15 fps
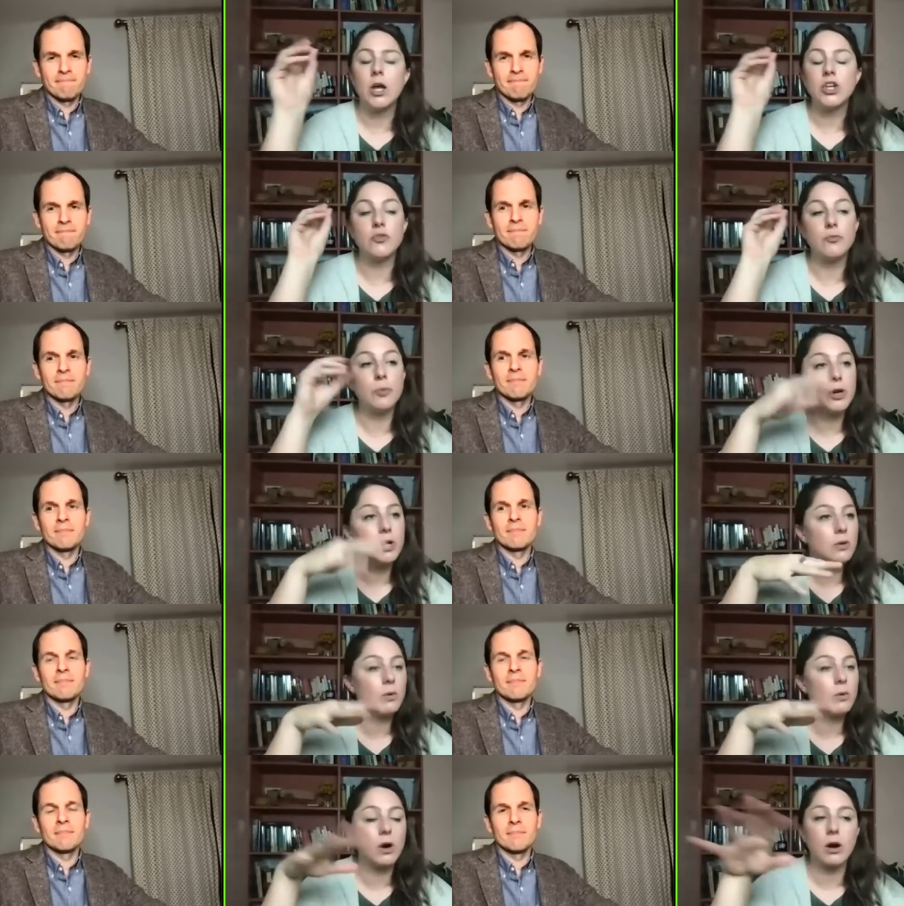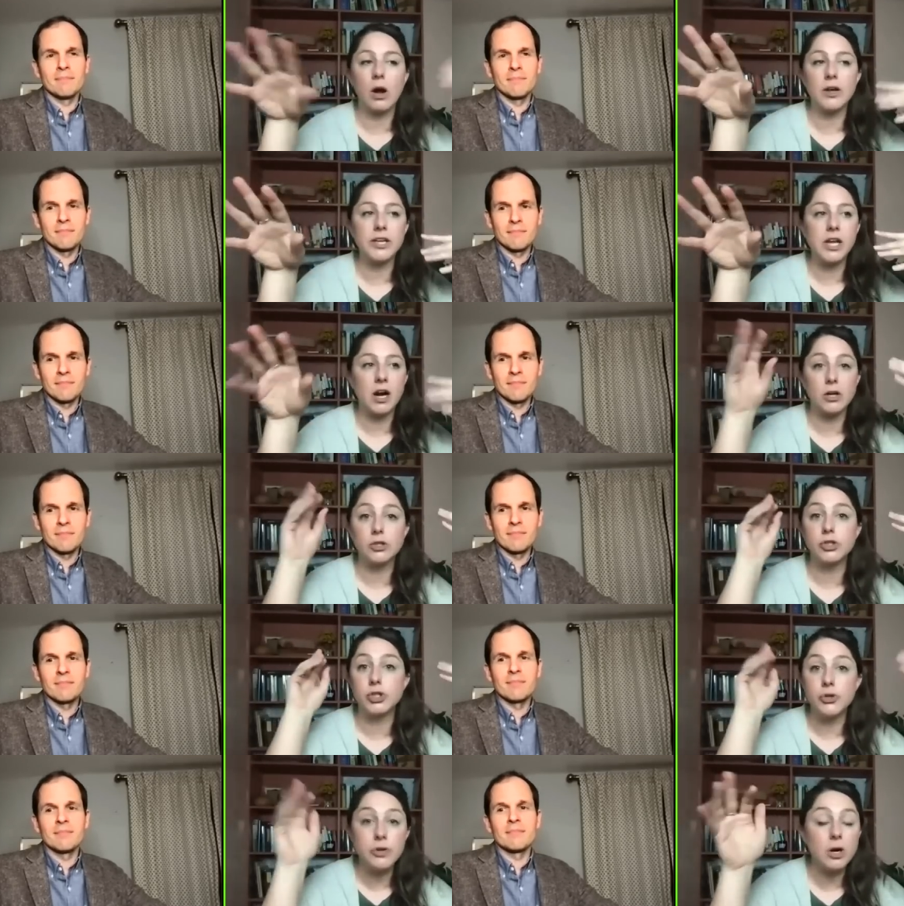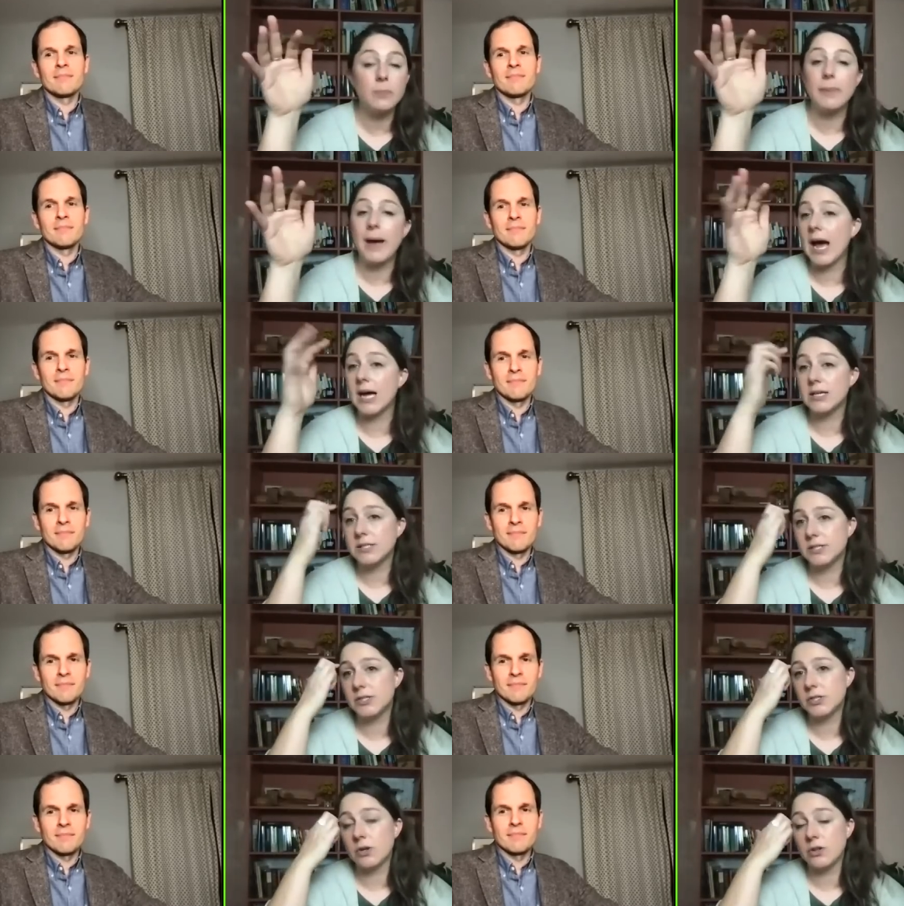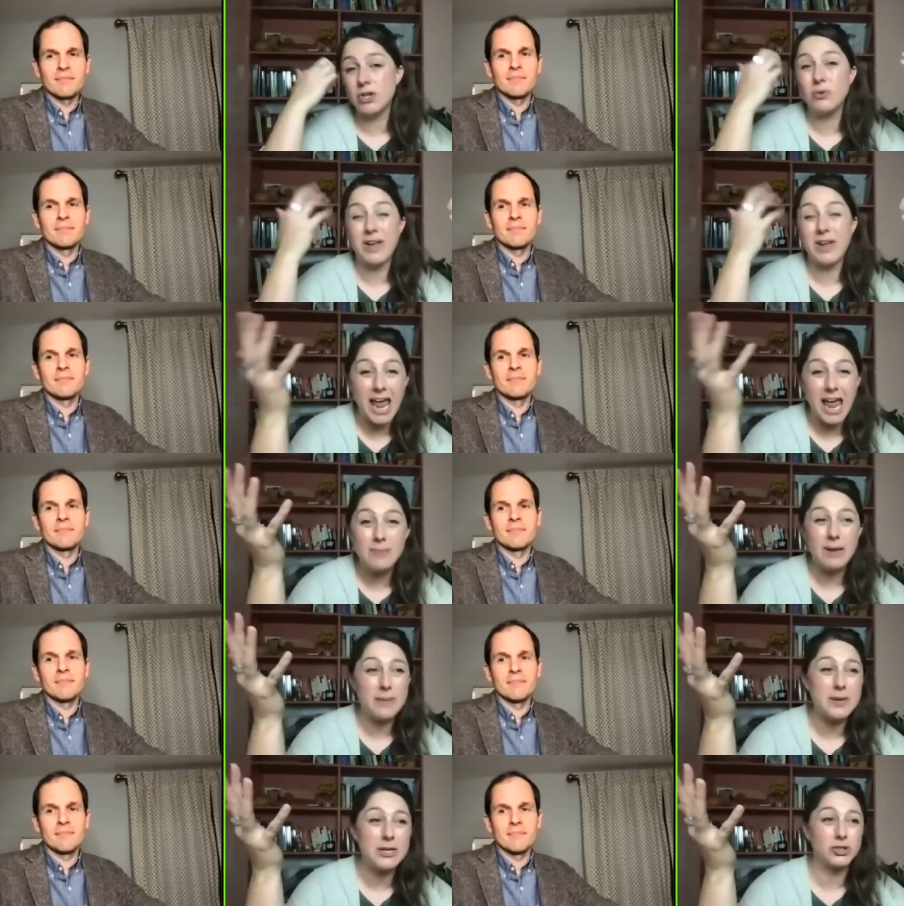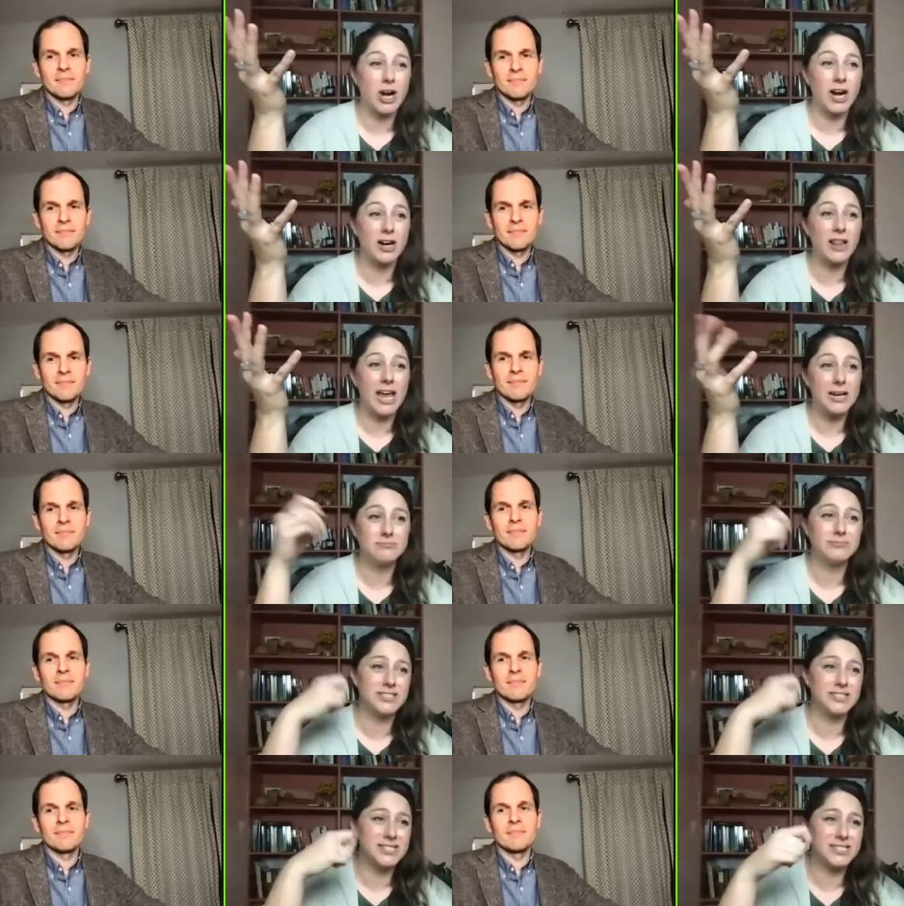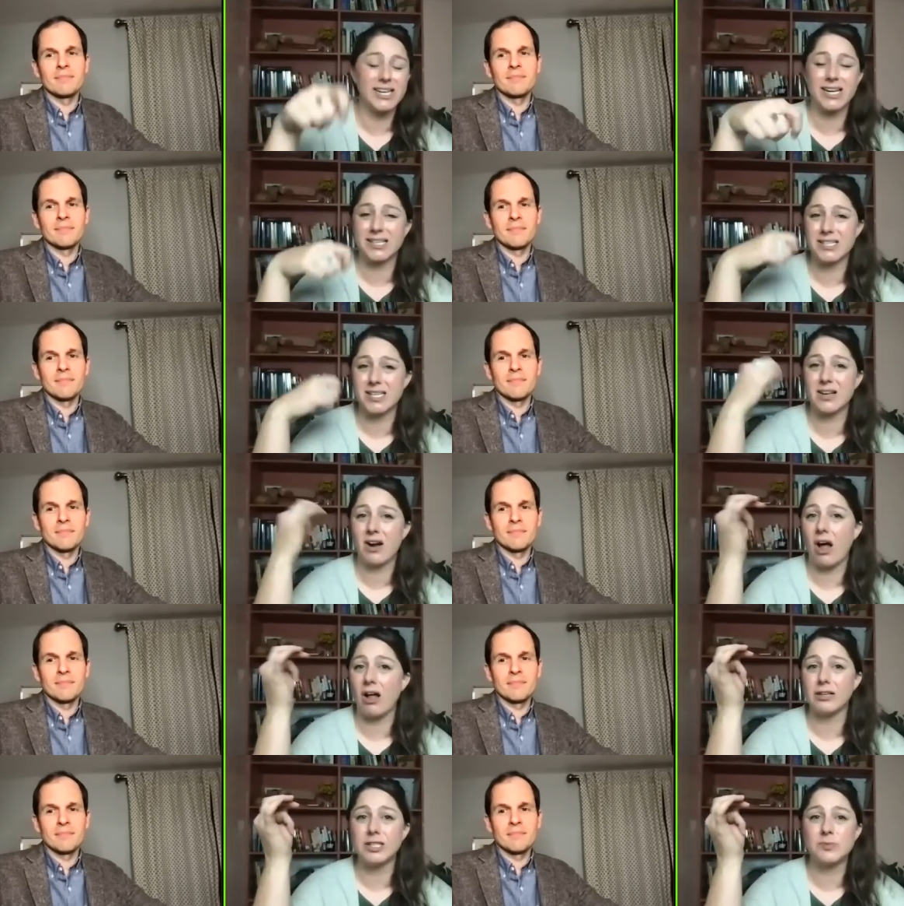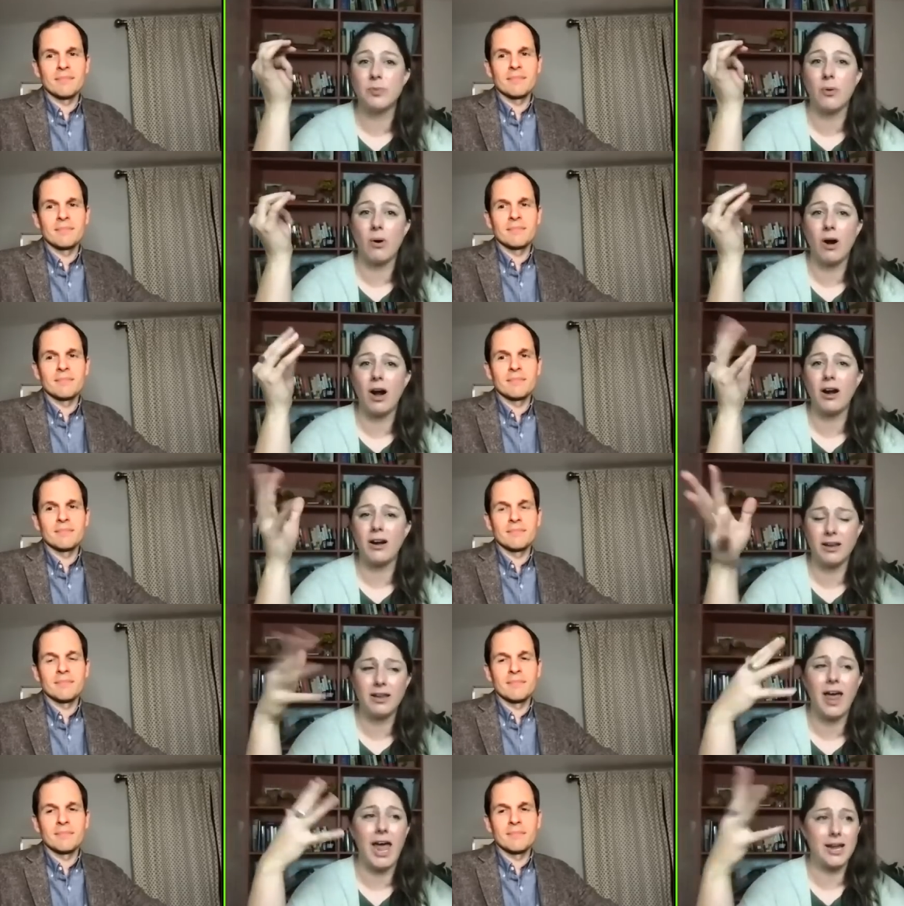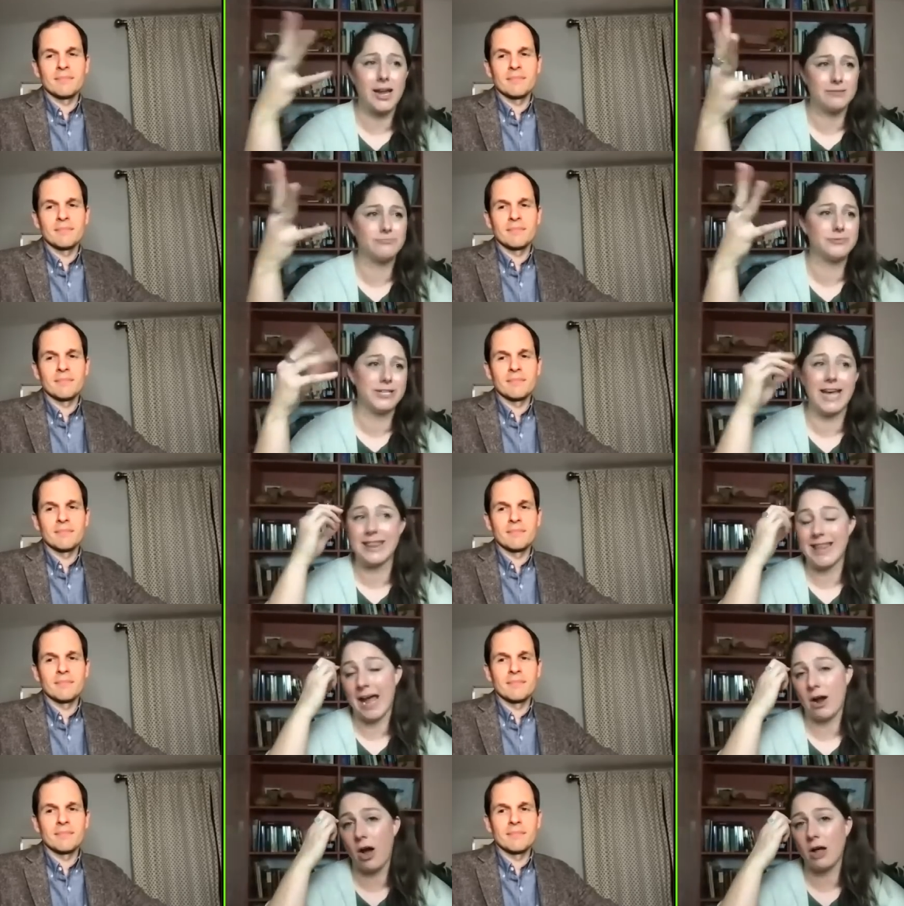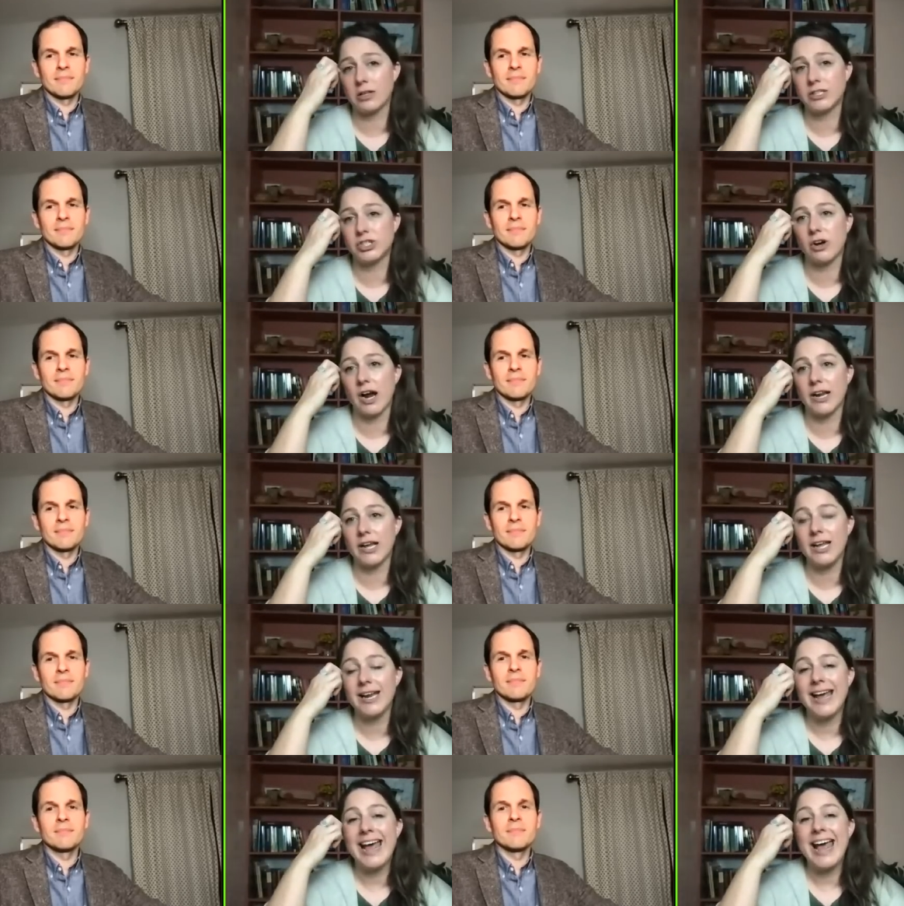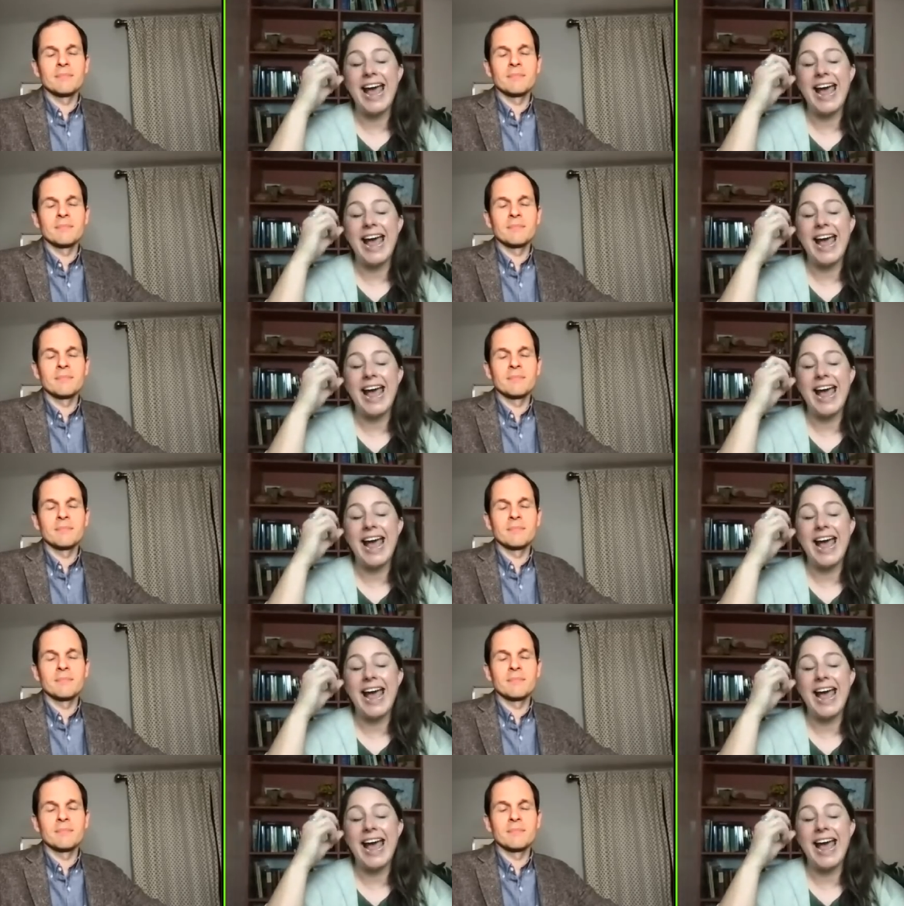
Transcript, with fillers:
Speaker 1: You've put in the work all year, do your best so that you can maybe try to like stick it to the College Board and like get that college credit,